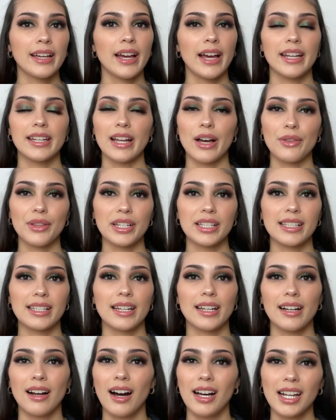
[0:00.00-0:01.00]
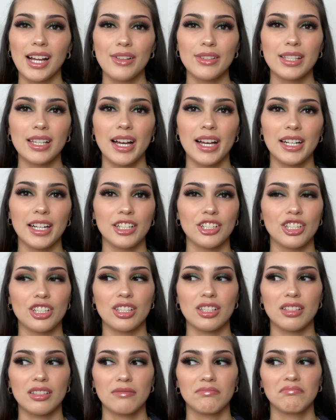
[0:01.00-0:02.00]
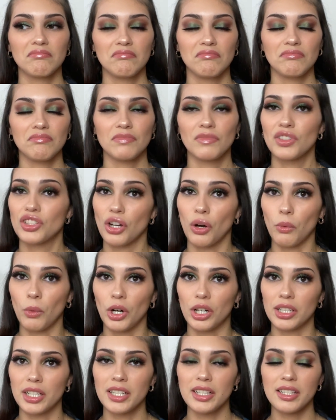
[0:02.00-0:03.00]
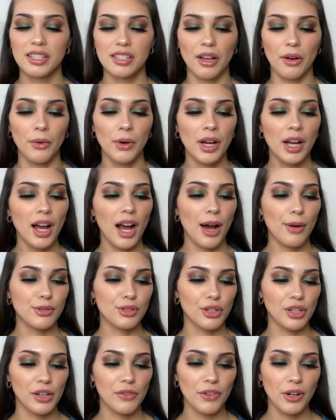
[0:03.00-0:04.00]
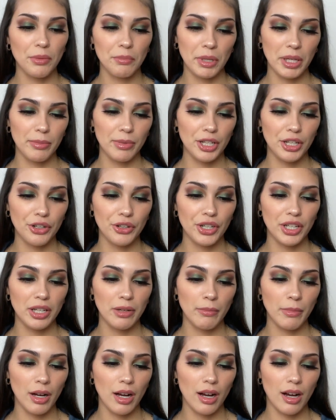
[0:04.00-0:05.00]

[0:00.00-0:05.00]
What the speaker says: And now that it's getting hot outside, I just don't want it. So I was looking for a BB cream.